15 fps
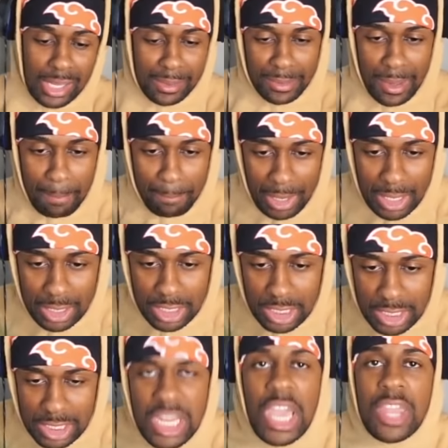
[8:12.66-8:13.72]
And the
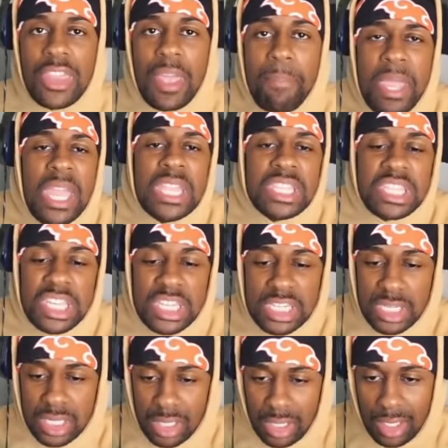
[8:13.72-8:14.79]
benches. The benches.
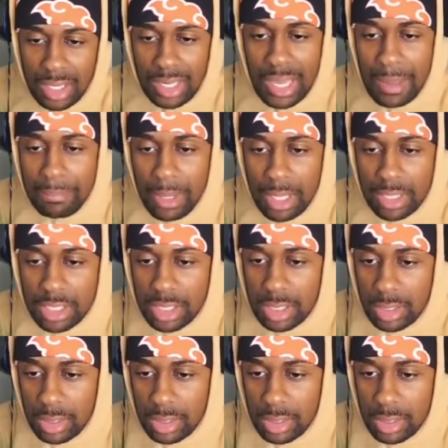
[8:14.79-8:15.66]
He got benched.